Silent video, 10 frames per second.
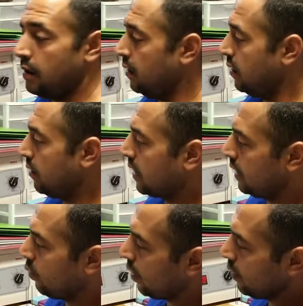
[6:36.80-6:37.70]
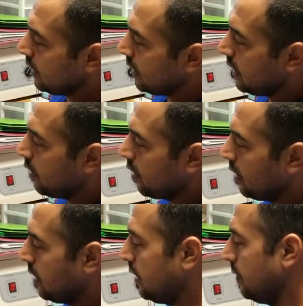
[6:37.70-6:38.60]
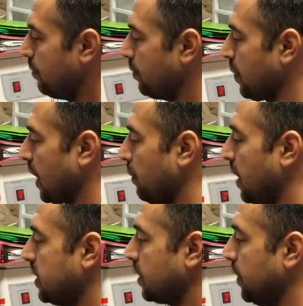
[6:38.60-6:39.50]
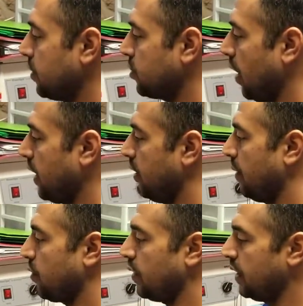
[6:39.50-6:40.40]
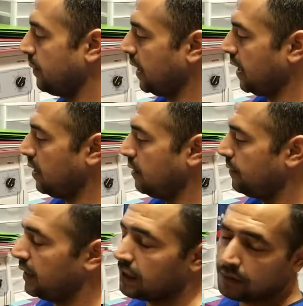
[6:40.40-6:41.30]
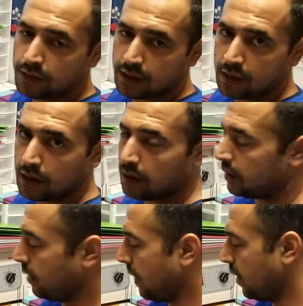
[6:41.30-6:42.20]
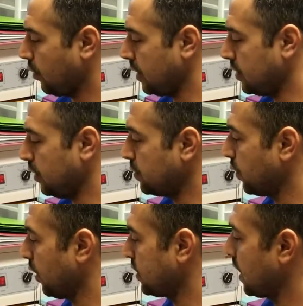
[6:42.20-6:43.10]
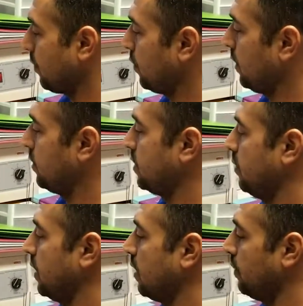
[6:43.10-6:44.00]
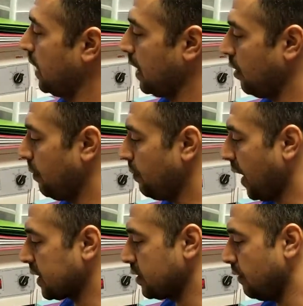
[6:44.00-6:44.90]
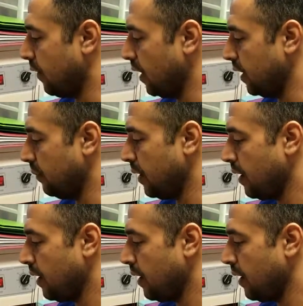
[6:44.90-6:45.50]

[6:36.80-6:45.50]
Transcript: Okay, while we're letting our blood smears dry here, I'm going to begin filling the hematocrit tubes with our sample here so we can begin our packed cell volume.